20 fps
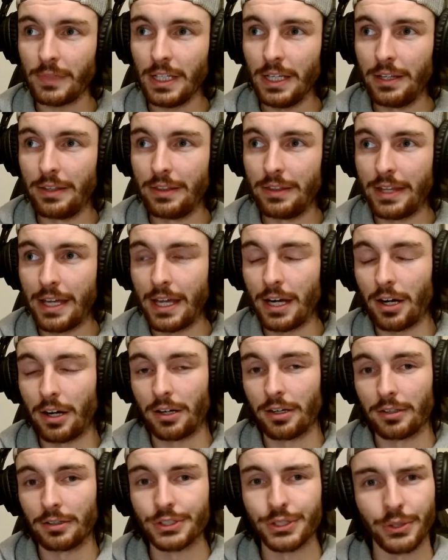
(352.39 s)
That
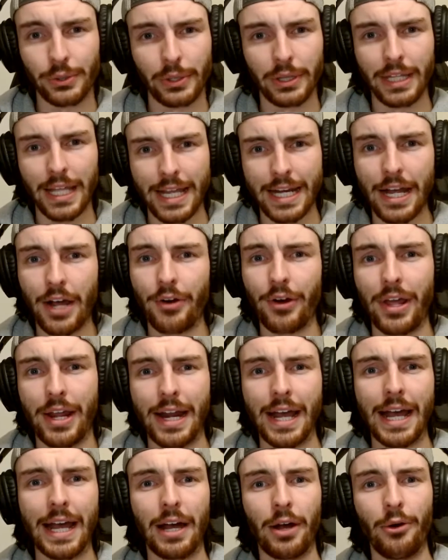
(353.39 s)
are sort of laid out and
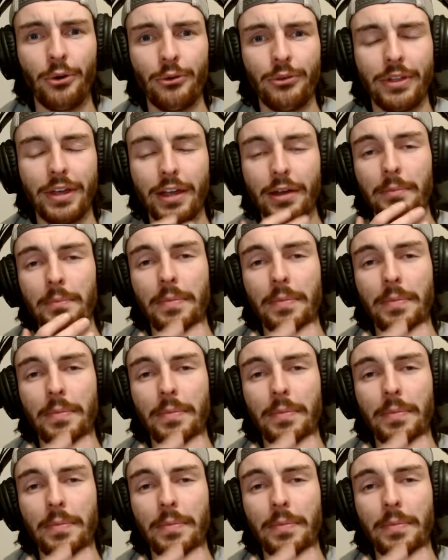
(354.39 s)
how they